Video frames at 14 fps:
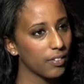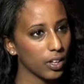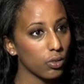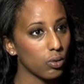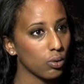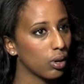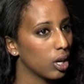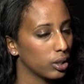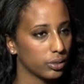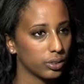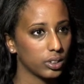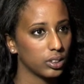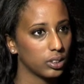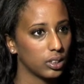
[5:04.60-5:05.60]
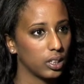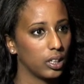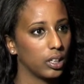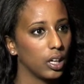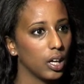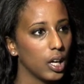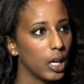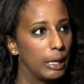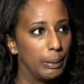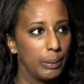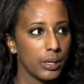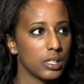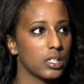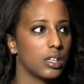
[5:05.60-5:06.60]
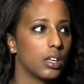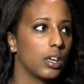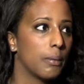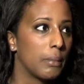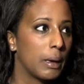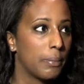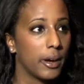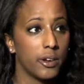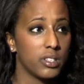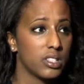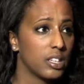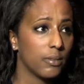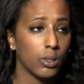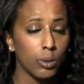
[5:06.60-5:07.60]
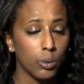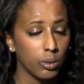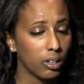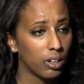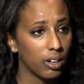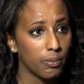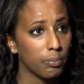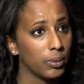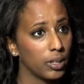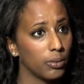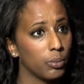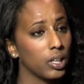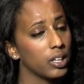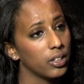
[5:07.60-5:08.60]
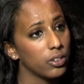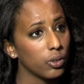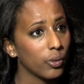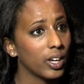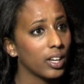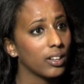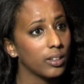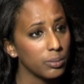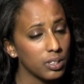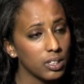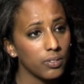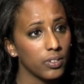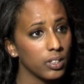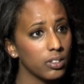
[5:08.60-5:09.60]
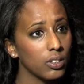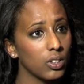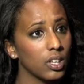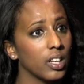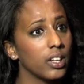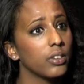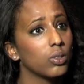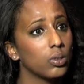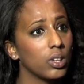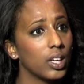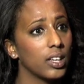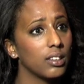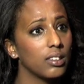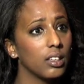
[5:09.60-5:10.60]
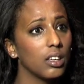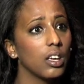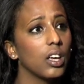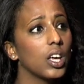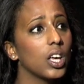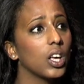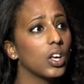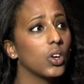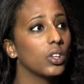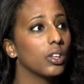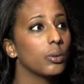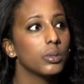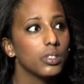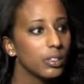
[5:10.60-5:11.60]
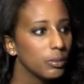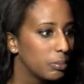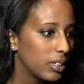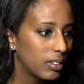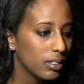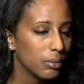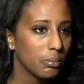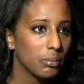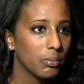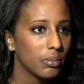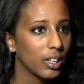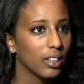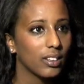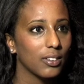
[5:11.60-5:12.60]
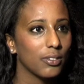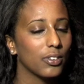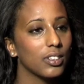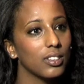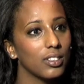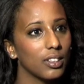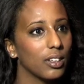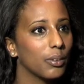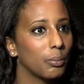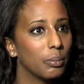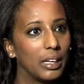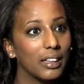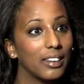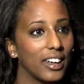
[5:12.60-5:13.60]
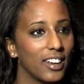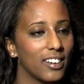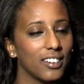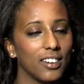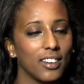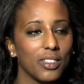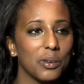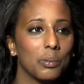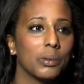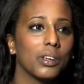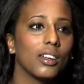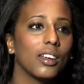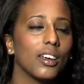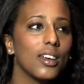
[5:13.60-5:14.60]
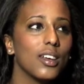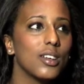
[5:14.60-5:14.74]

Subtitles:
having 2 cultures, because my parents, even though they have been really integrated themselves into the Danish society, there will still be some, like, difference being Danish and Ethiopian.